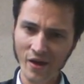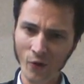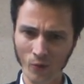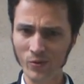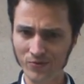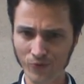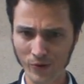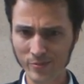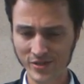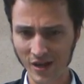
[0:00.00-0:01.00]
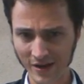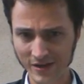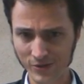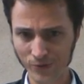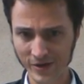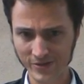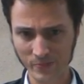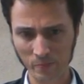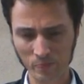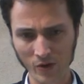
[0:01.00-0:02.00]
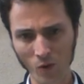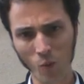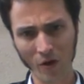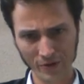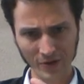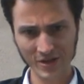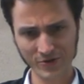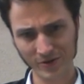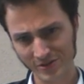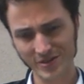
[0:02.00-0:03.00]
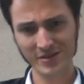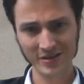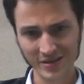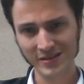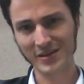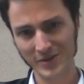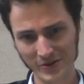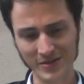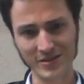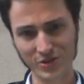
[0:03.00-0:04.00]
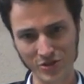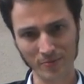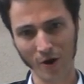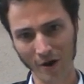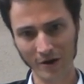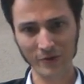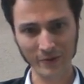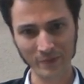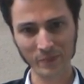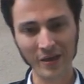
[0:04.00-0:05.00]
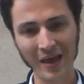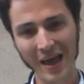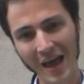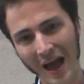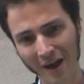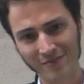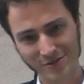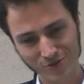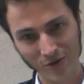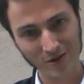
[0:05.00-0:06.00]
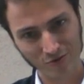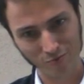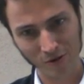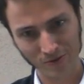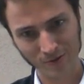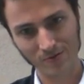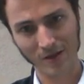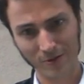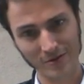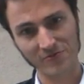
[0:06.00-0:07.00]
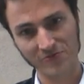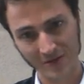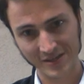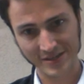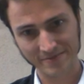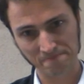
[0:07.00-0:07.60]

Or what Freemasonic history is? While you guys are just continuing to ship cargo out of the Strait of Gibraltar rather than fix it.